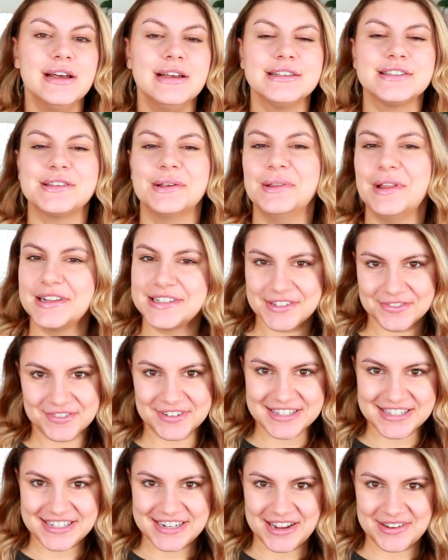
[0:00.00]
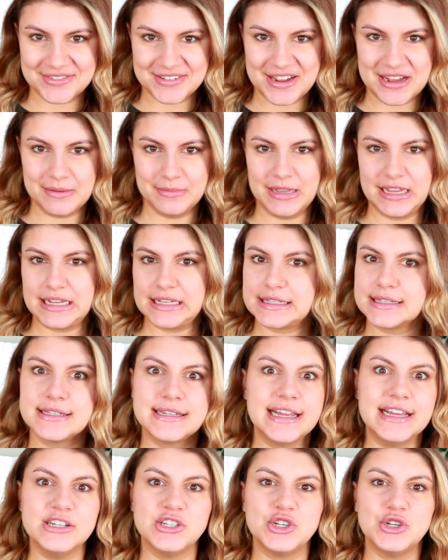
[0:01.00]
So lots of fun stuff coming.
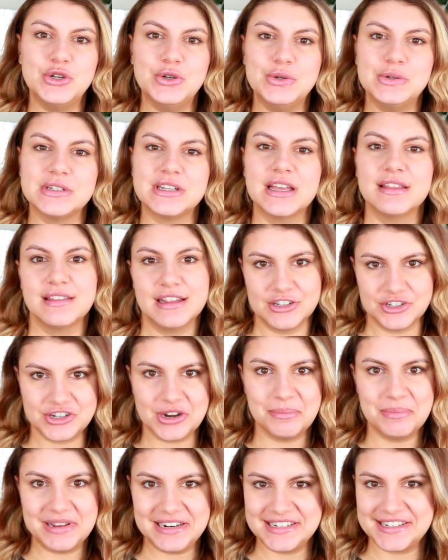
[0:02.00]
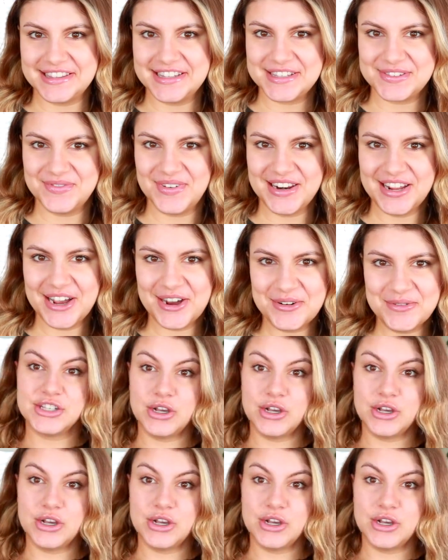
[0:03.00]
Stay tuned, and let's jump into this video.